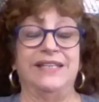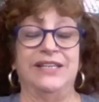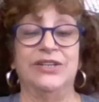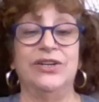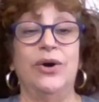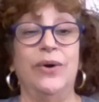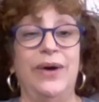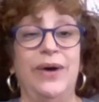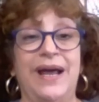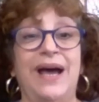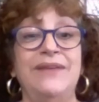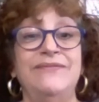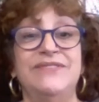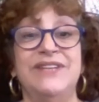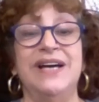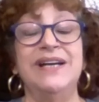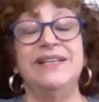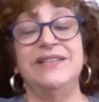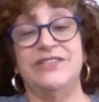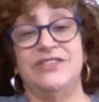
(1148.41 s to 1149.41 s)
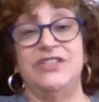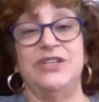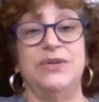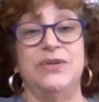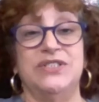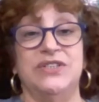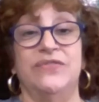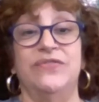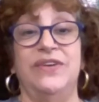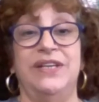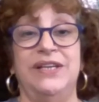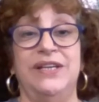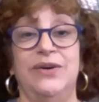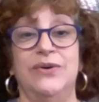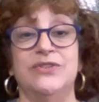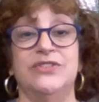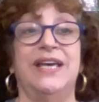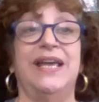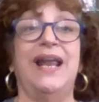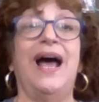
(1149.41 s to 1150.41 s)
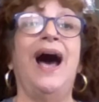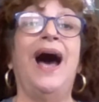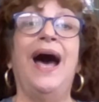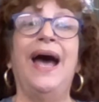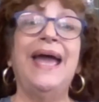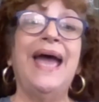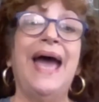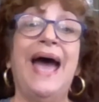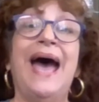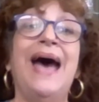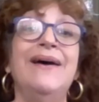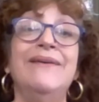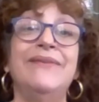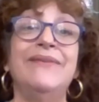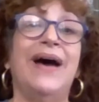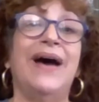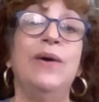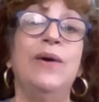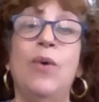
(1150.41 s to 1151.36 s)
and I've done a series of videos that I